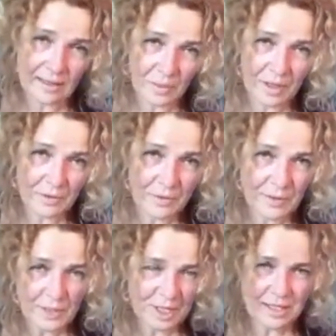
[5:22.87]
What if you
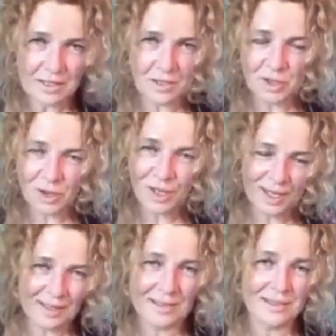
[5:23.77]
just enjoy
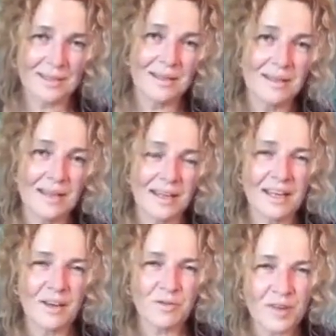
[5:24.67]
it and
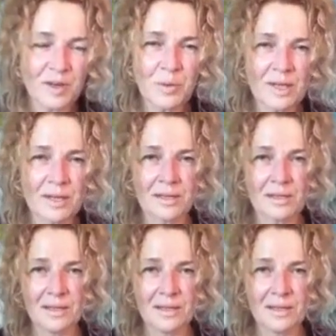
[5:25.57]
have fun with it?